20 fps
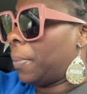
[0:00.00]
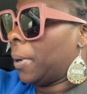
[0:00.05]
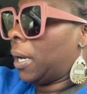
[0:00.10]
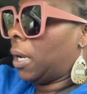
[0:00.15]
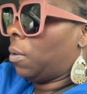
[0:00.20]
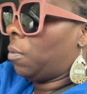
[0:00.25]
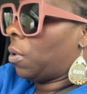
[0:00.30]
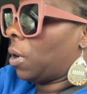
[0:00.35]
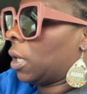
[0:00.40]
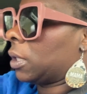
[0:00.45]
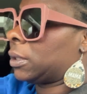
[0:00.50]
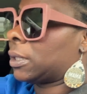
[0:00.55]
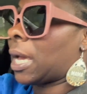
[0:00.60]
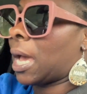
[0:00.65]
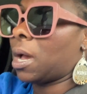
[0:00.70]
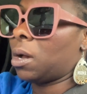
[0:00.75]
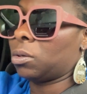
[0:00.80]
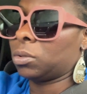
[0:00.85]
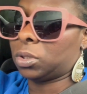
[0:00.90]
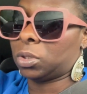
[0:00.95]
but it worked
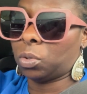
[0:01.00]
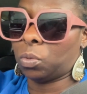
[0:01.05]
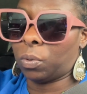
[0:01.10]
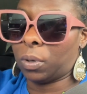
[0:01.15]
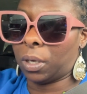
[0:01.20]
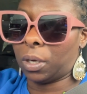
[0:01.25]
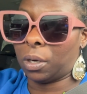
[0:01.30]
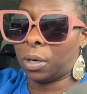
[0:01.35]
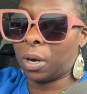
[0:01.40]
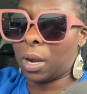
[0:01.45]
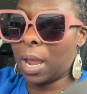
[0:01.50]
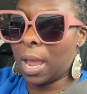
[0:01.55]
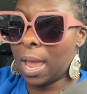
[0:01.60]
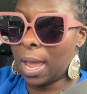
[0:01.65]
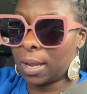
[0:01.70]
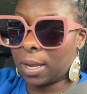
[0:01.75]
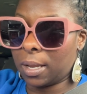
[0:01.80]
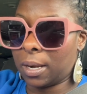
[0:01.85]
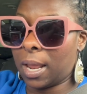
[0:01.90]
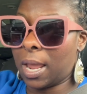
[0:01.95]
out to where I
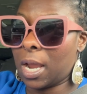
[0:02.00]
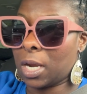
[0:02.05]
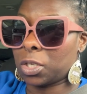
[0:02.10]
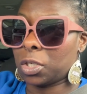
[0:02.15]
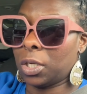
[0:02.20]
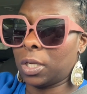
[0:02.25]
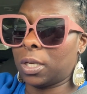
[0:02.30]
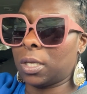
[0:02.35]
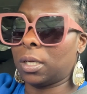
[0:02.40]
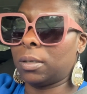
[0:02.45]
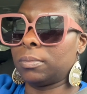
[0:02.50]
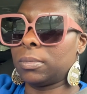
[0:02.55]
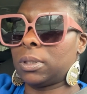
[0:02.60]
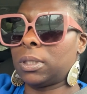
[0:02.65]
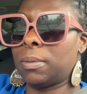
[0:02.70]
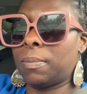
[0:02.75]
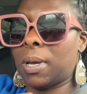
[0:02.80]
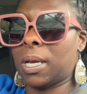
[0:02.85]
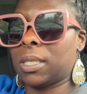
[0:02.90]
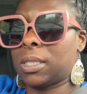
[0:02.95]
could actually come
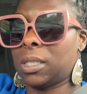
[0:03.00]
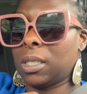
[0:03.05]
to my